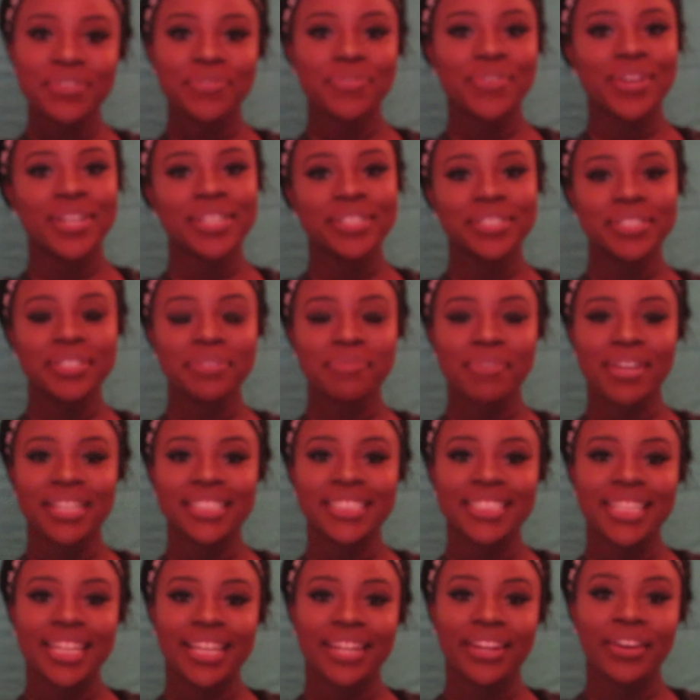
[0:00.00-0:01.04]
welcome to my
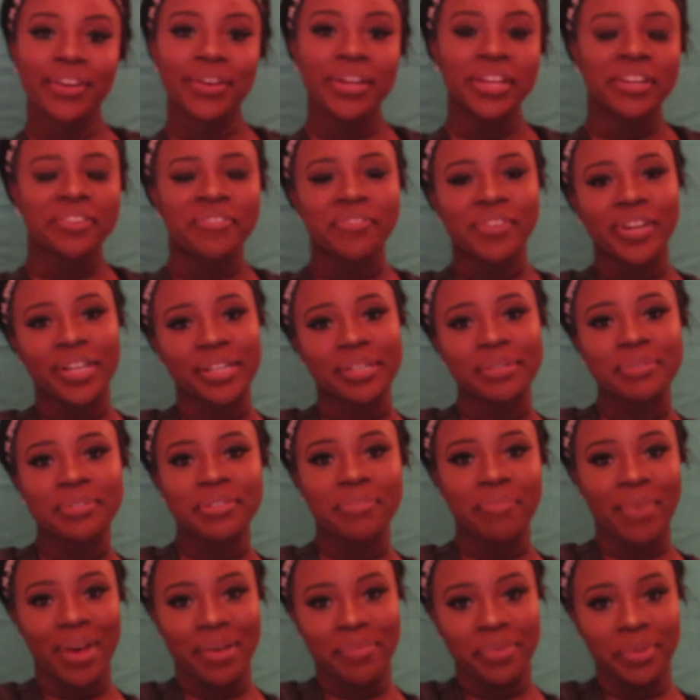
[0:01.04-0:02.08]
channel and welcome to
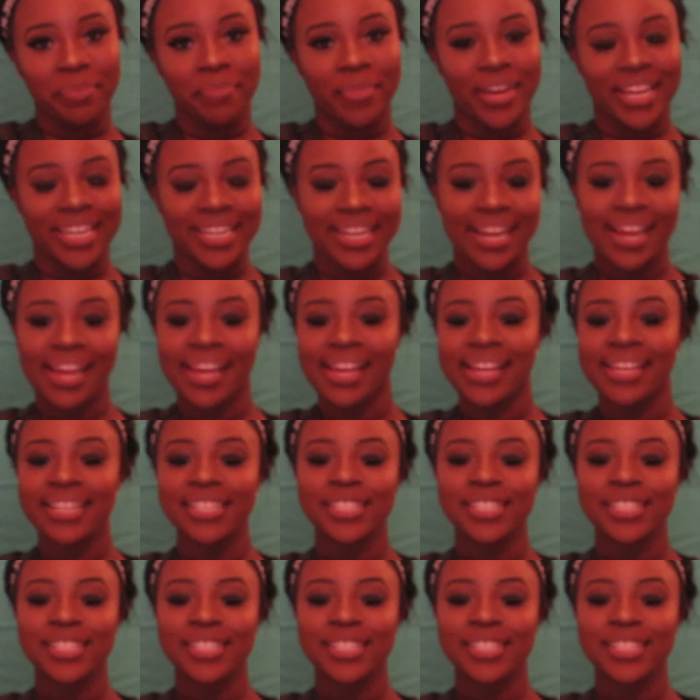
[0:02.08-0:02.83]
Mommy Monday.